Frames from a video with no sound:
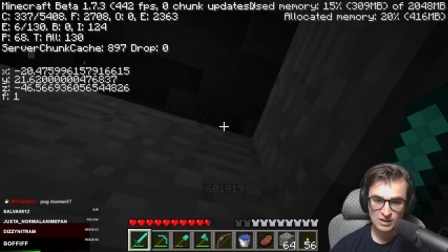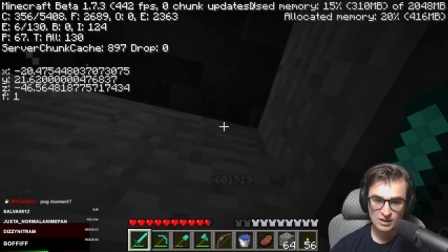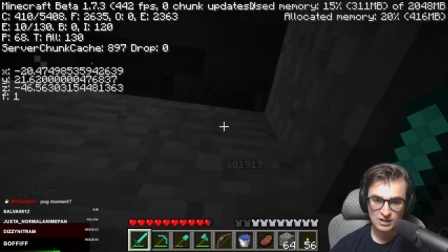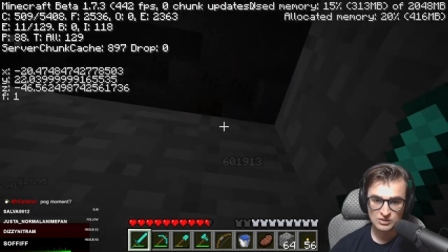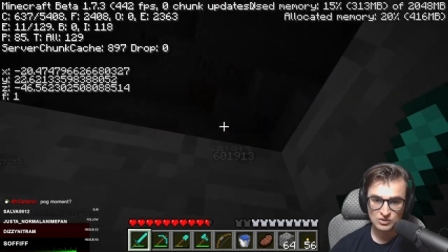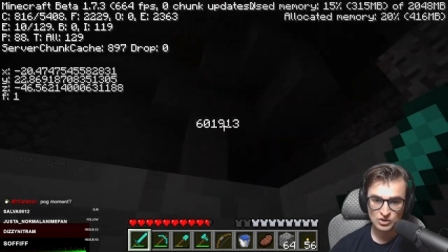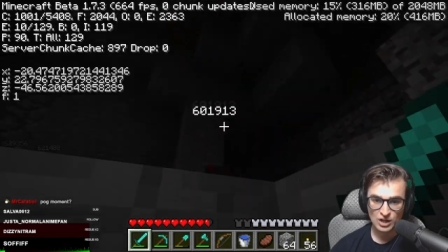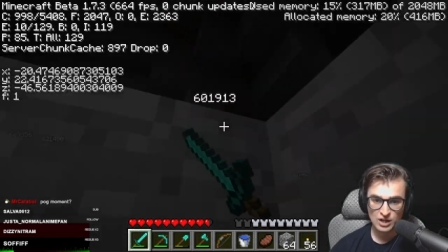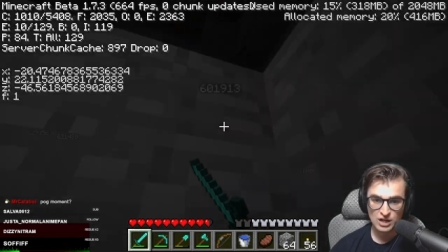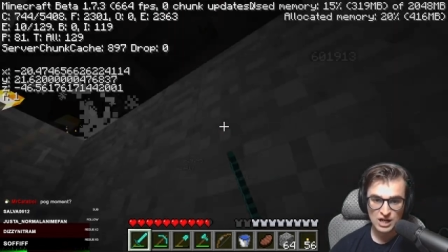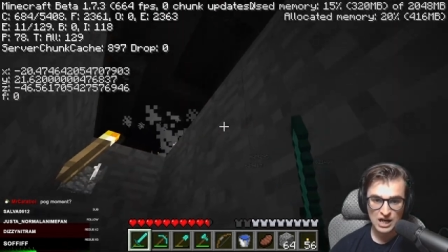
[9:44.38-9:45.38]
This is a
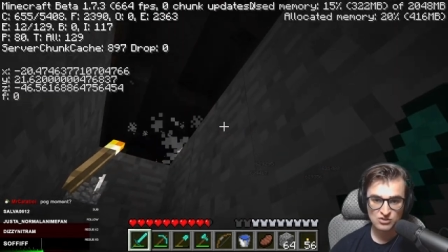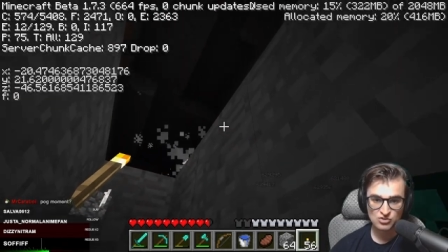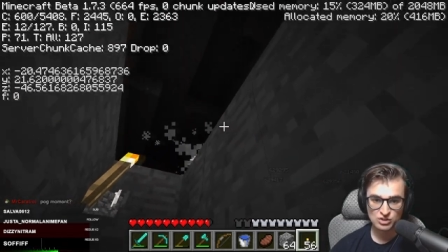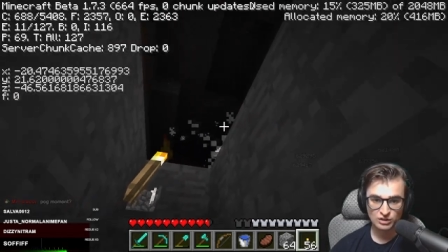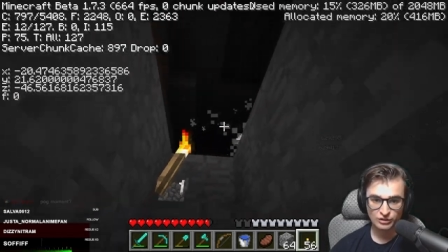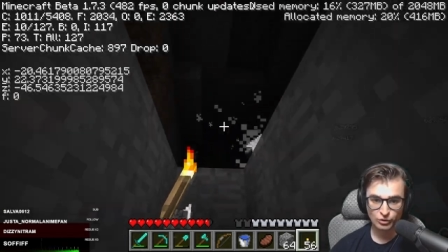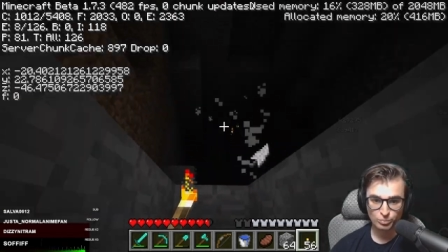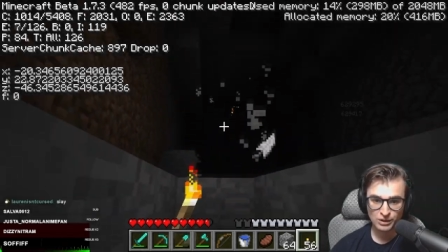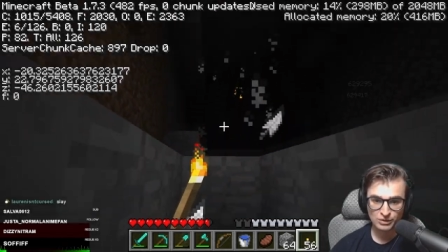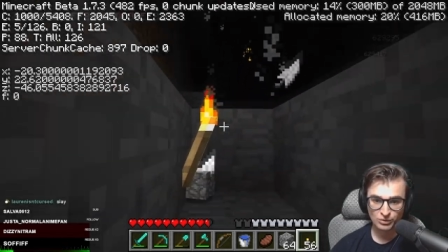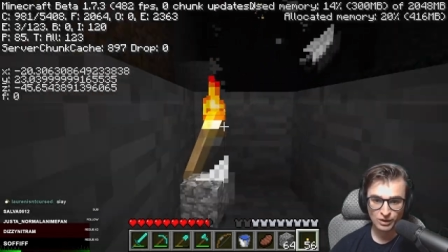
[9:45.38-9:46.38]
nasty little
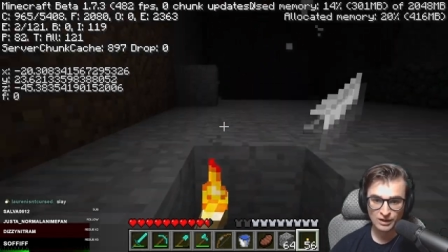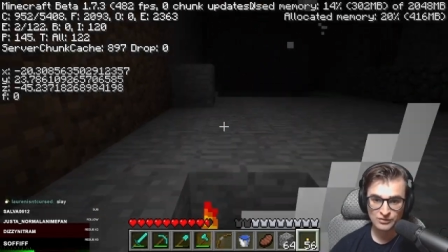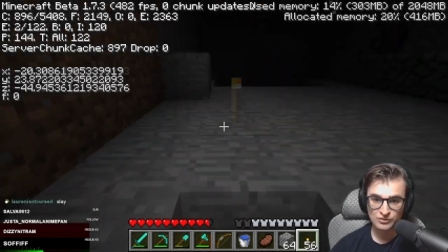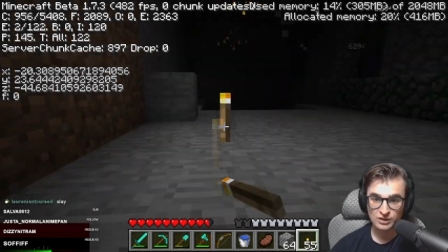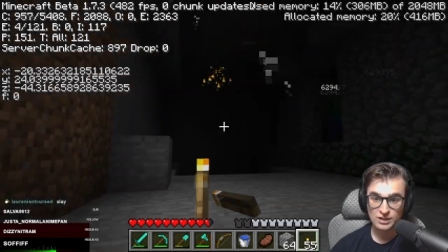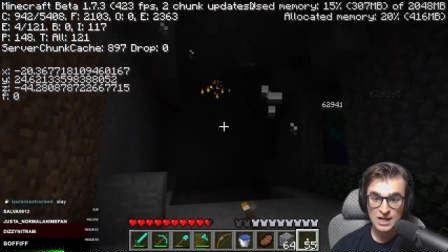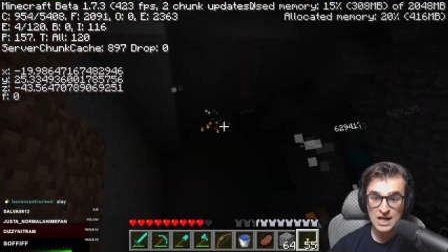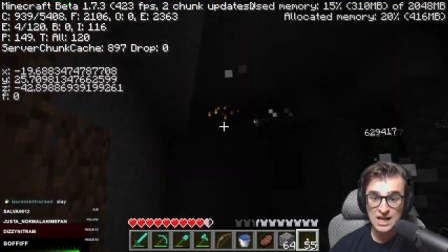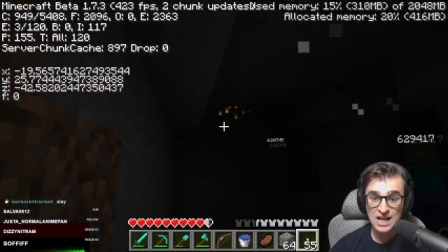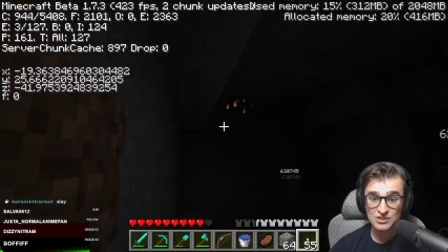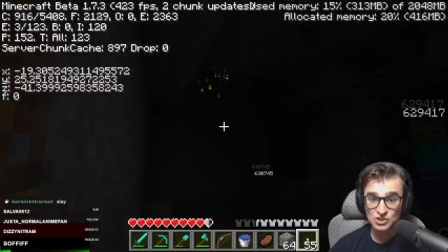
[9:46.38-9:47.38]
pickle, I say.
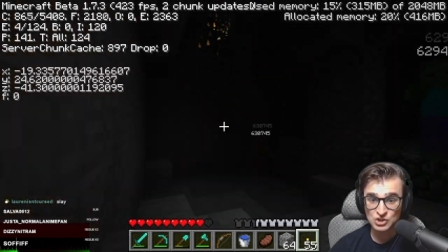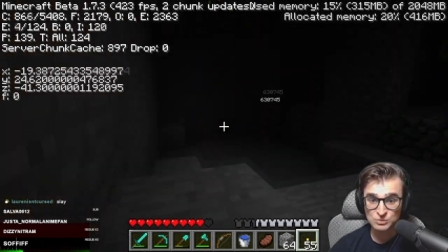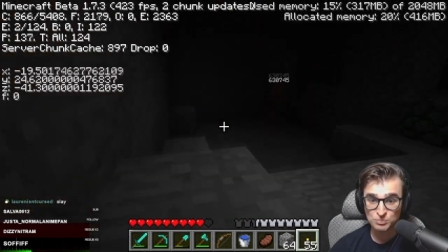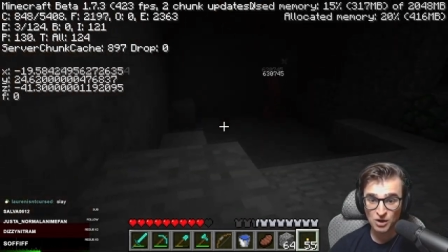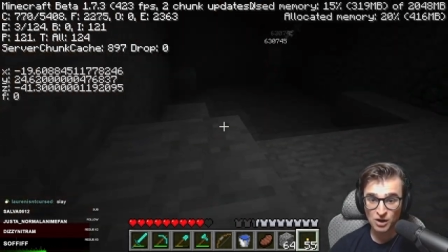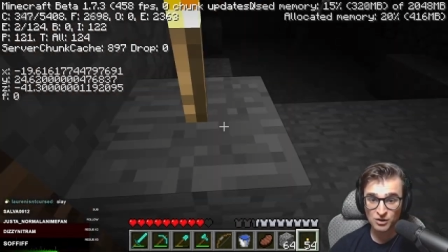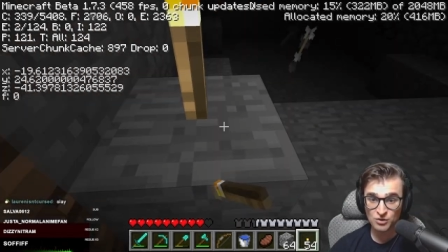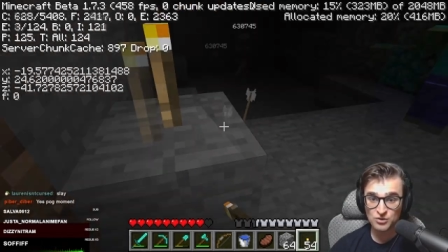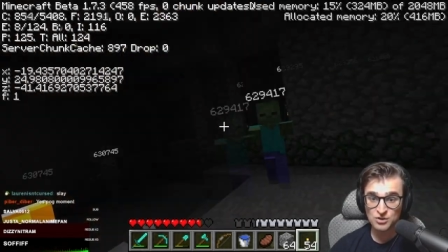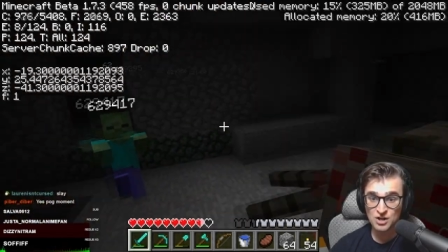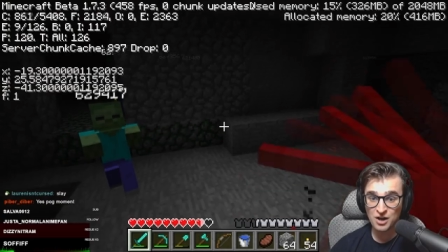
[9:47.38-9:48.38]
It is a spawner!
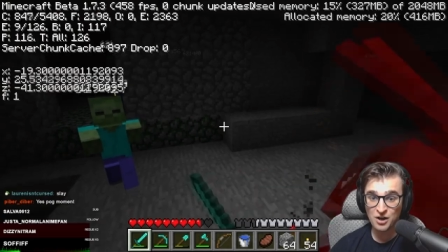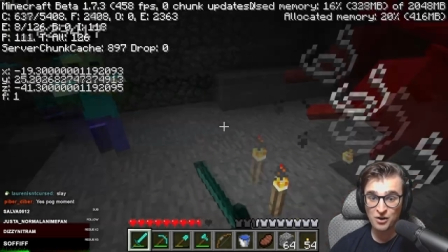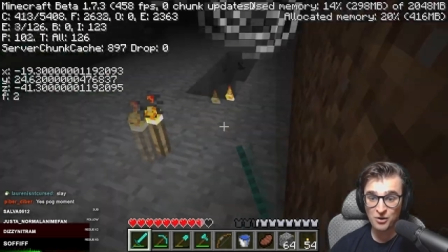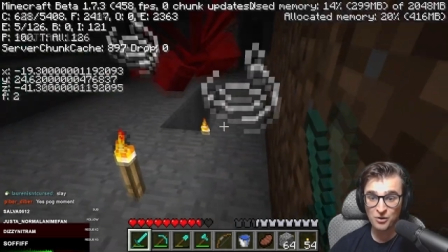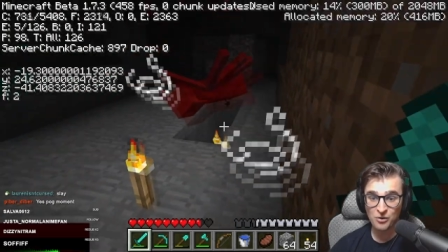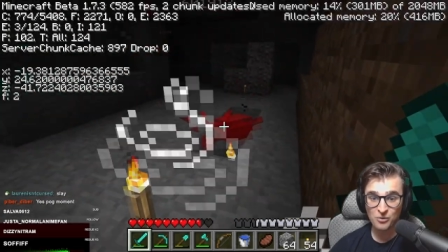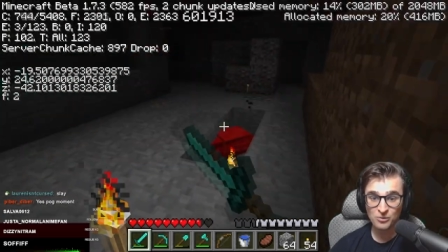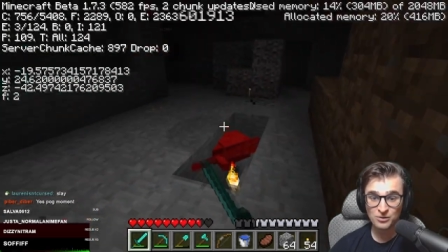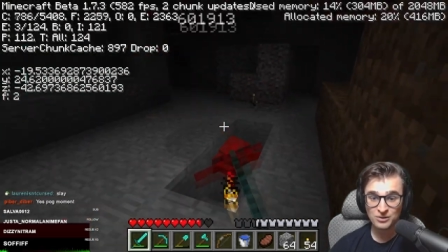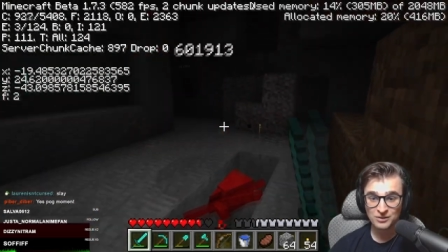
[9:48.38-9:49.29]
No!